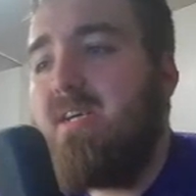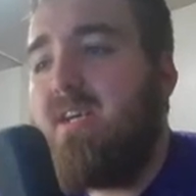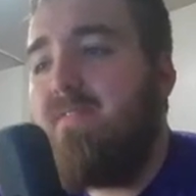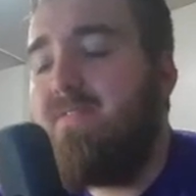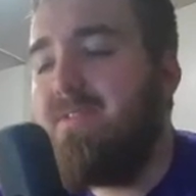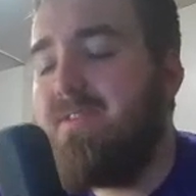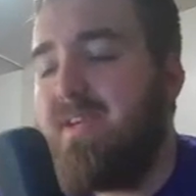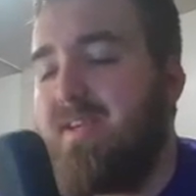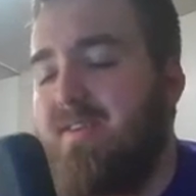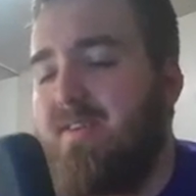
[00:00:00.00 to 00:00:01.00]
I feel
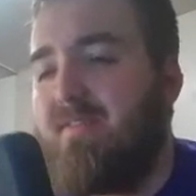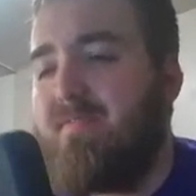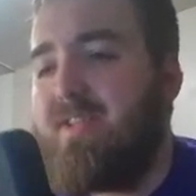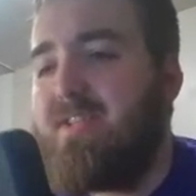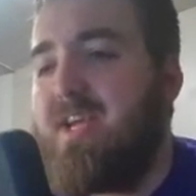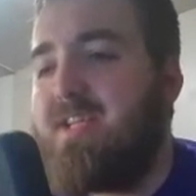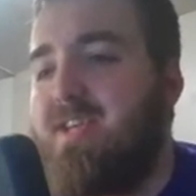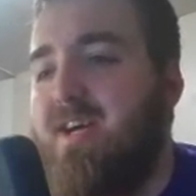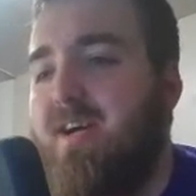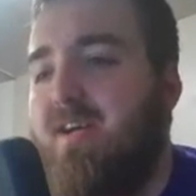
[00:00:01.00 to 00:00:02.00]
like of the
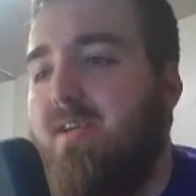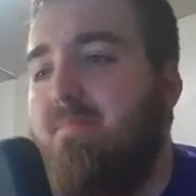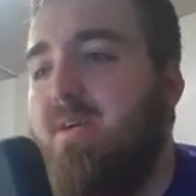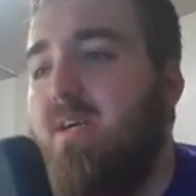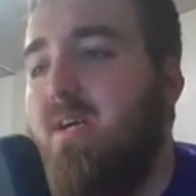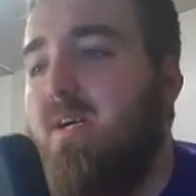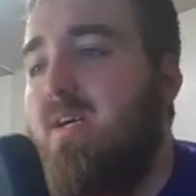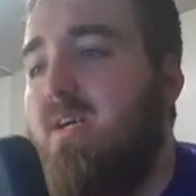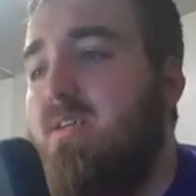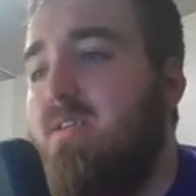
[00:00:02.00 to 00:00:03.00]
daytime
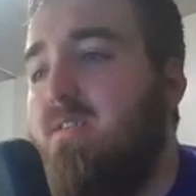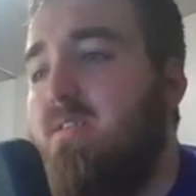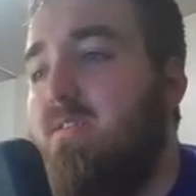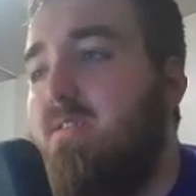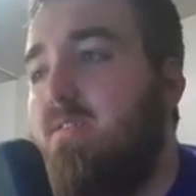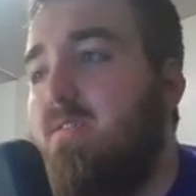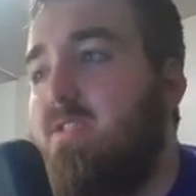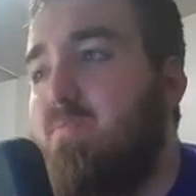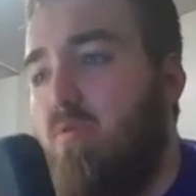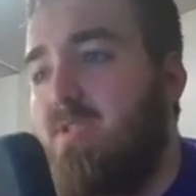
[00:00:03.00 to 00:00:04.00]

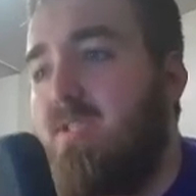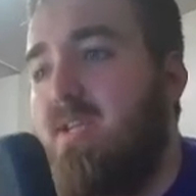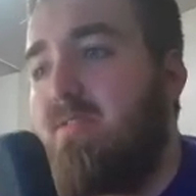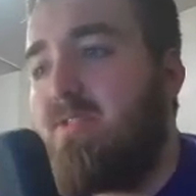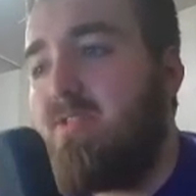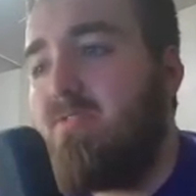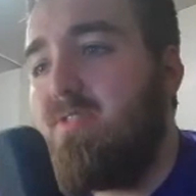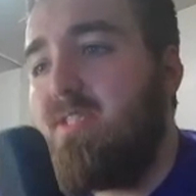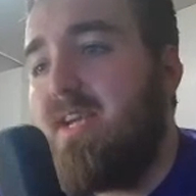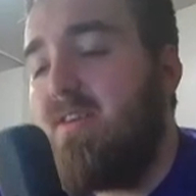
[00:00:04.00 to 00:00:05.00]
sports
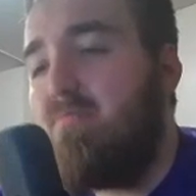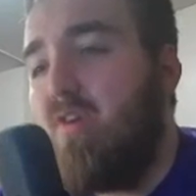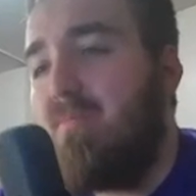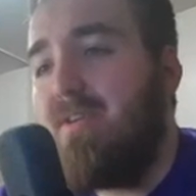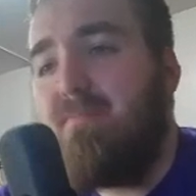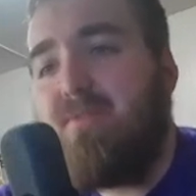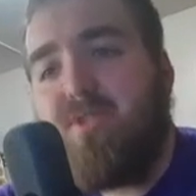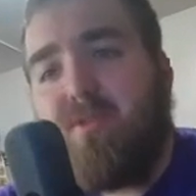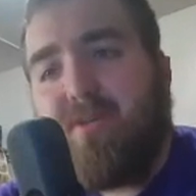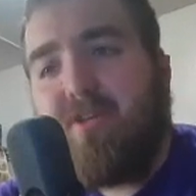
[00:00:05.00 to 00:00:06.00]
announcers, they are probably the most
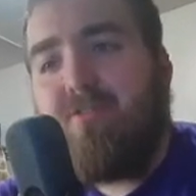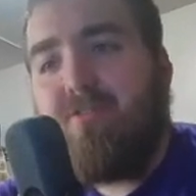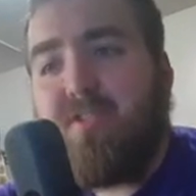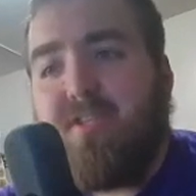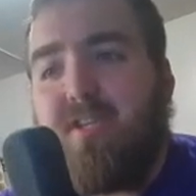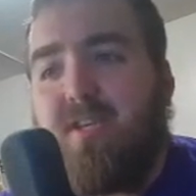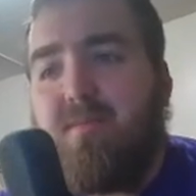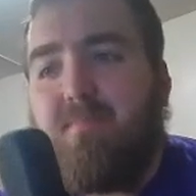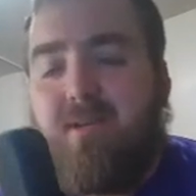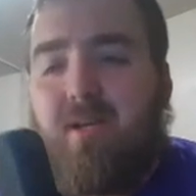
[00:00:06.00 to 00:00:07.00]
superior
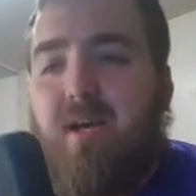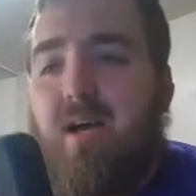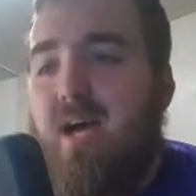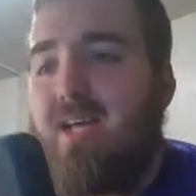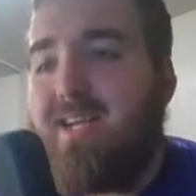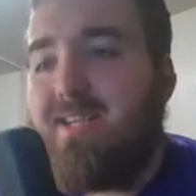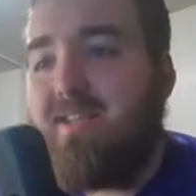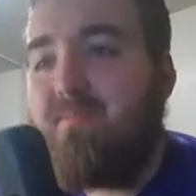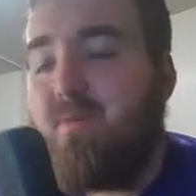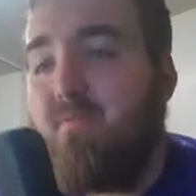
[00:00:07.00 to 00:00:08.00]
team. I like
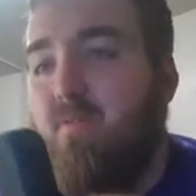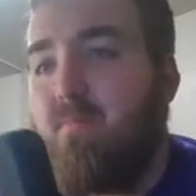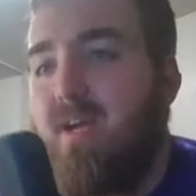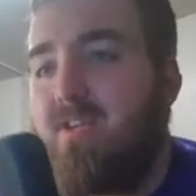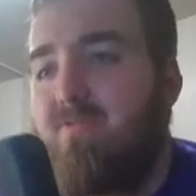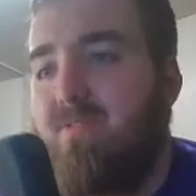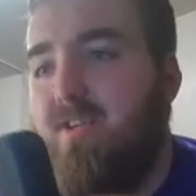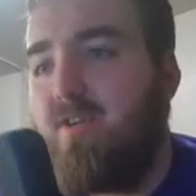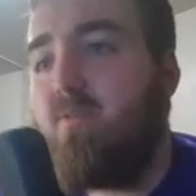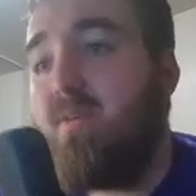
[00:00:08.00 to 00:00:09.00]
them over Mike
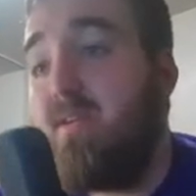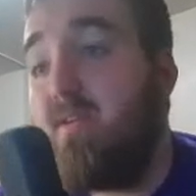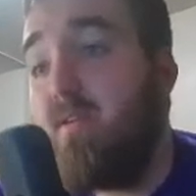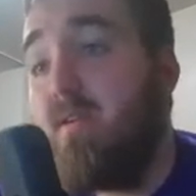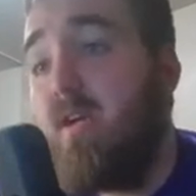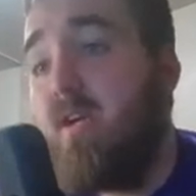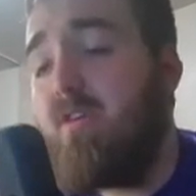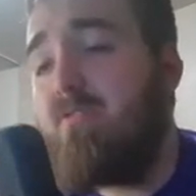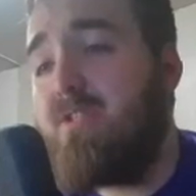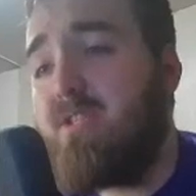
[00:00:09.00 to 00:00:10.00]
Tirico and
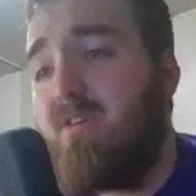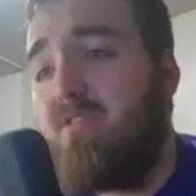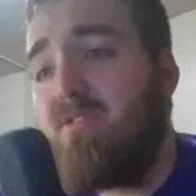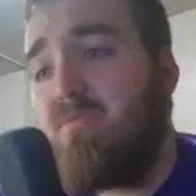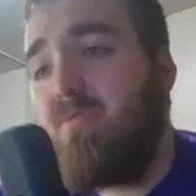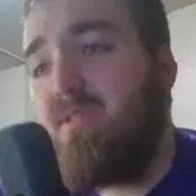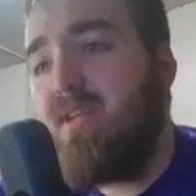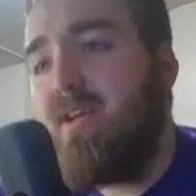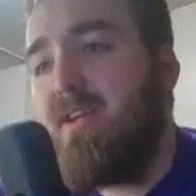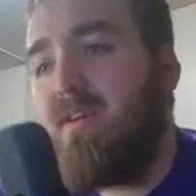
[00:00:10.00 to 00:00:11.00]
Chris Collinsworth, and
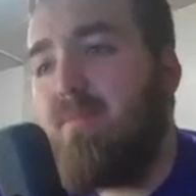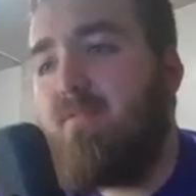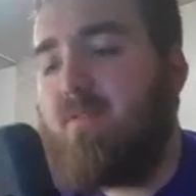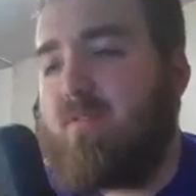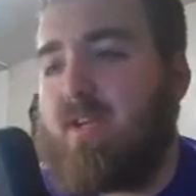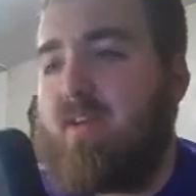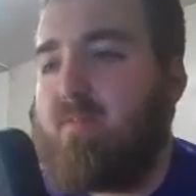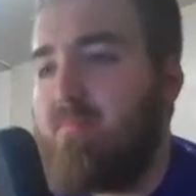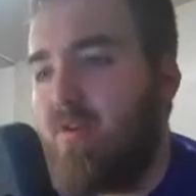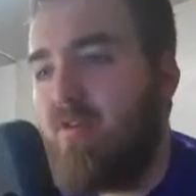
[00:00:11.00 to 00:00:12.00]
I like them over
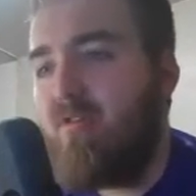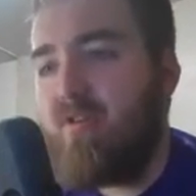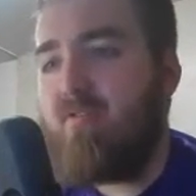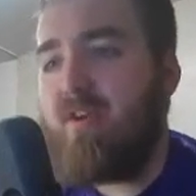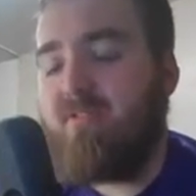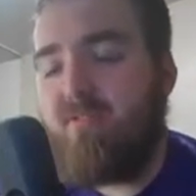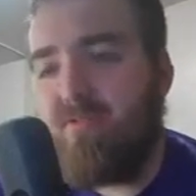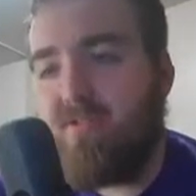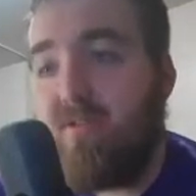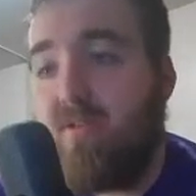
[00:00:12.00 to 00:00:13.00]
Kevin Burkhardt and Greg
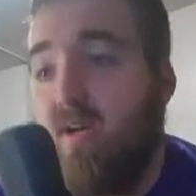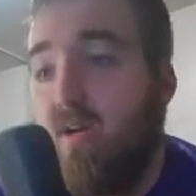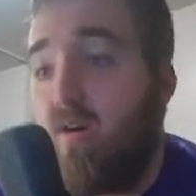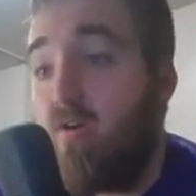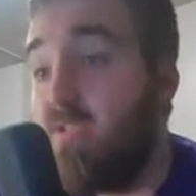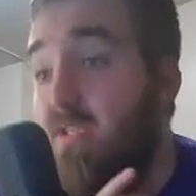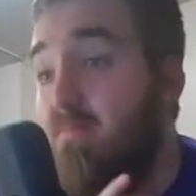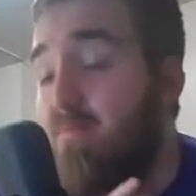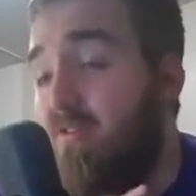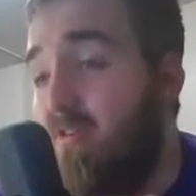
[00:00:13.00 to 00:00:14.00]
Olsen. Olsen and
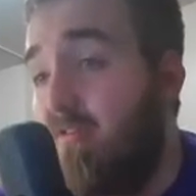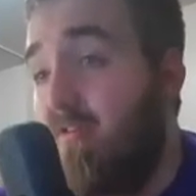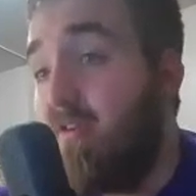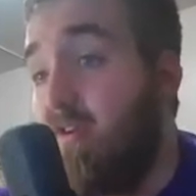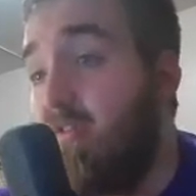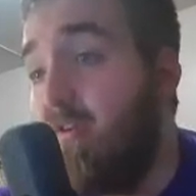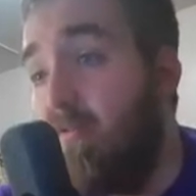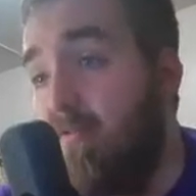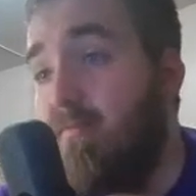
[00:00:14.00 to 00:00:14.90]
Burkhardt are good, though.